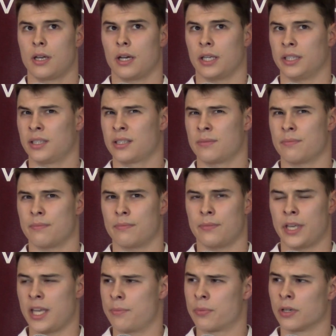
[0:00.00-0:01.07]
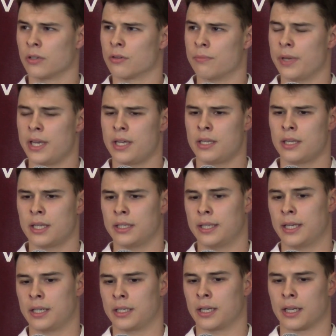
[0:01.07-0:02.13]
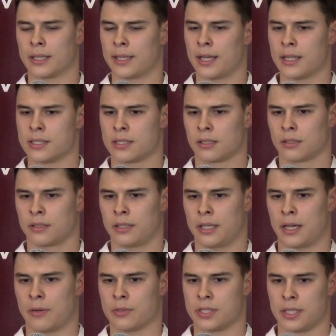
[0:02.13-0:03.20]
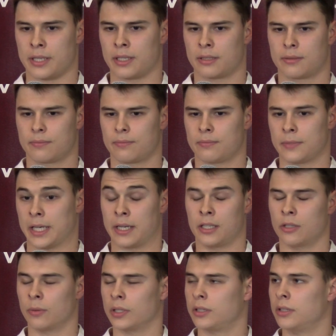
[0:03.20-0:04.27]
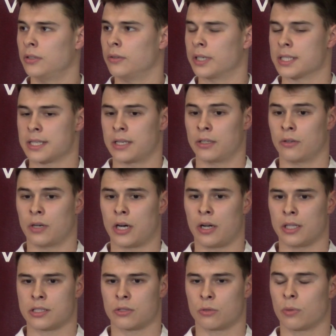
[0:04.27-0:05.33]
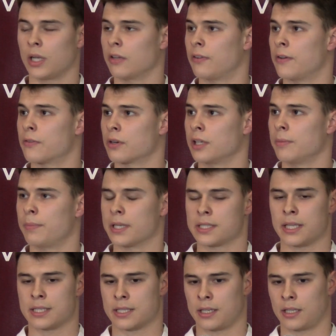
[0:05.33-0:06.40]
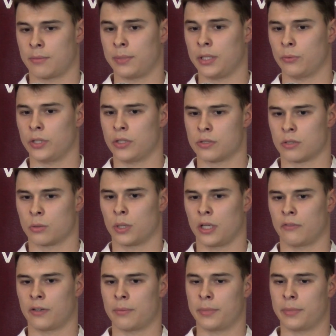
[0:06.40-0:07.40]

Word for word: I think, April or May, and then it got canceled. And I was like, I didn't know what to do because I didn't know how else to qualify for Olympics. That's kind of the meet we used to qualify.